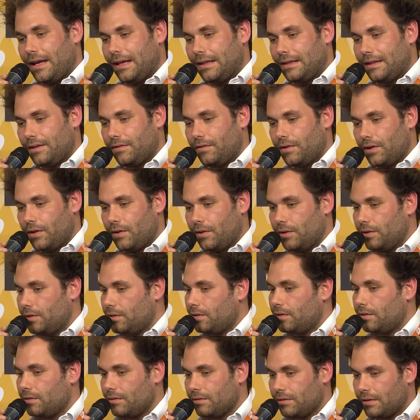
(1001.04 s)

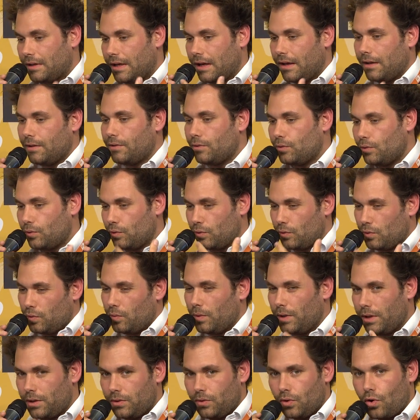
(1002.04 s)
difficult
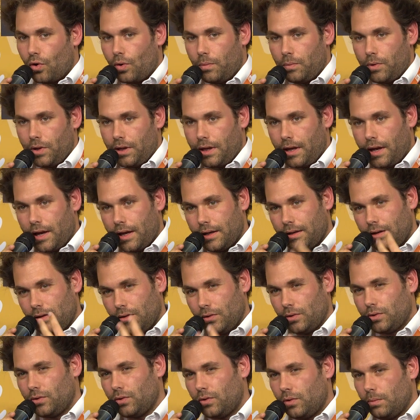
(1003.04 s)
really to communicate and
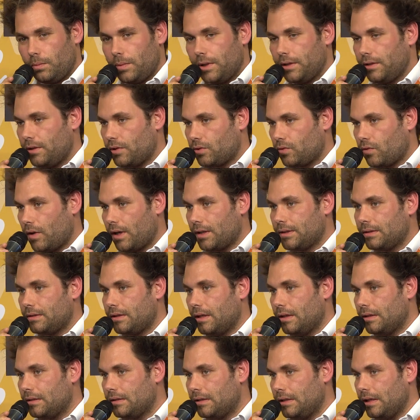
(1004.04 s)
also to build the trust
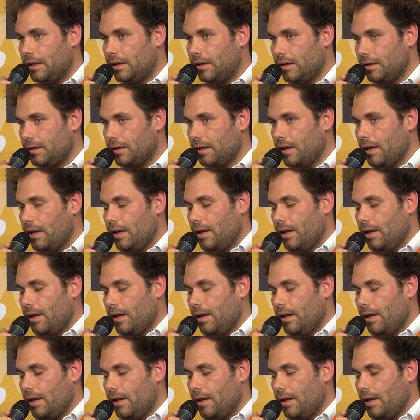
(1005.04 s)
that is needed